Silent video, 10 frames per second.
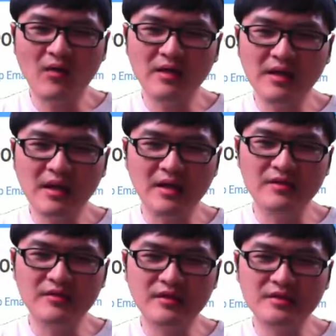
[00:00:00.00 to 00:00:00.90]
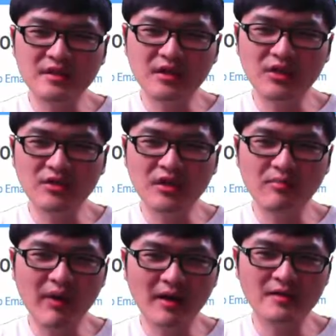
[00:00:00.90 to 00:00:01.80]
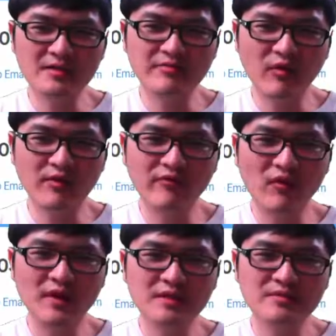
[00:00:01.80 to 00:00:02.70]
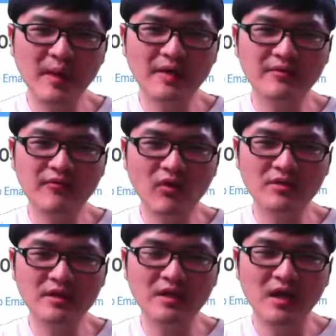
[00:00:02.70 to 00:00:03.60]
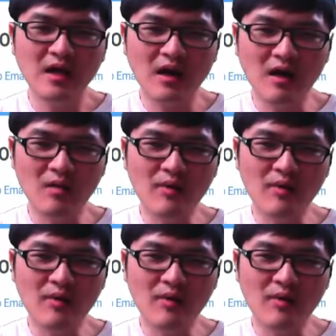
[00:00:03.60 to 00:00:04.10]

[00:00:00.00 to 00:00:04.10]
Not only is this a good practice for avoiding spam folder,